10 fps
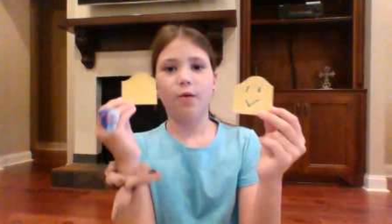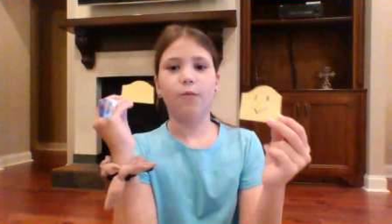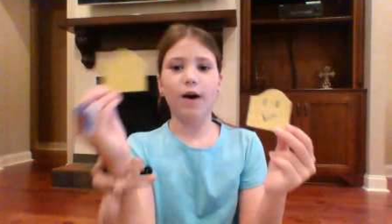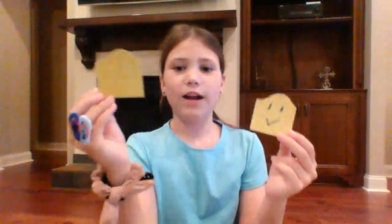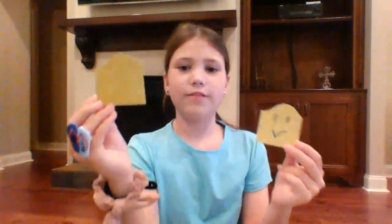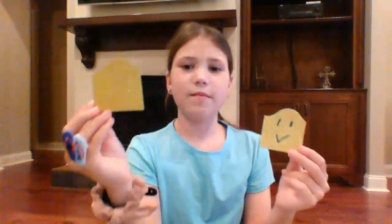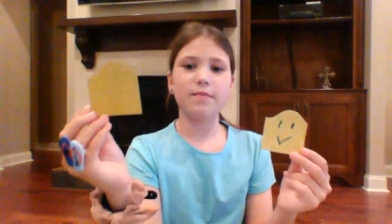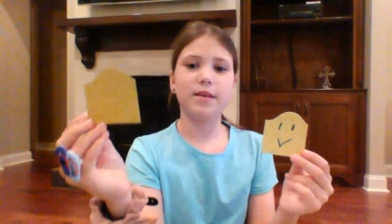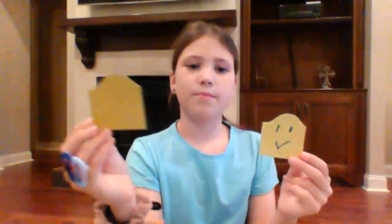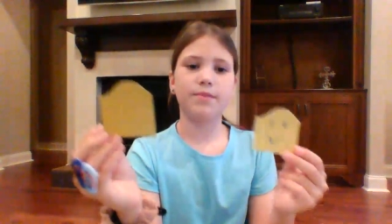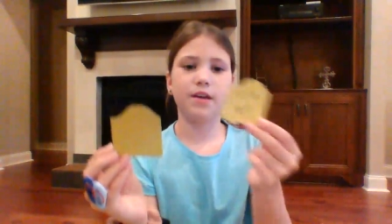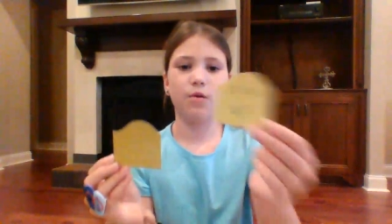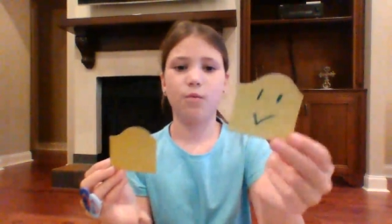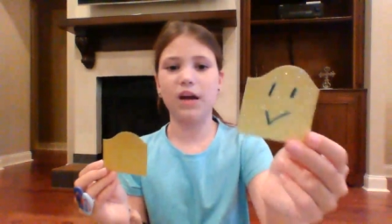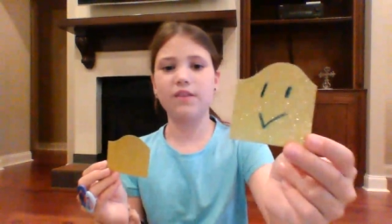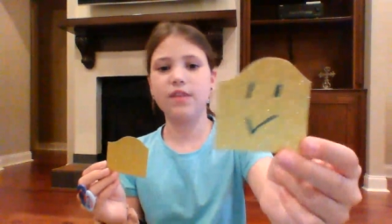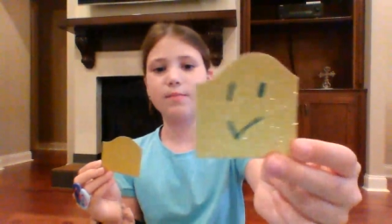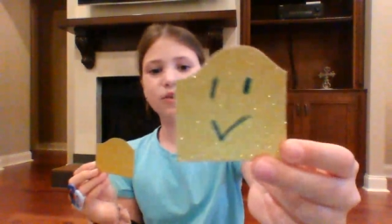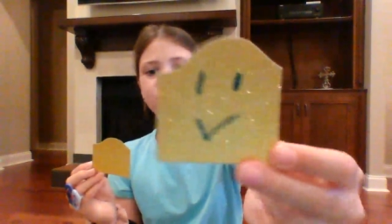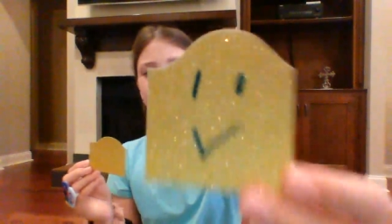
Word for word: One of them is empty, one of them you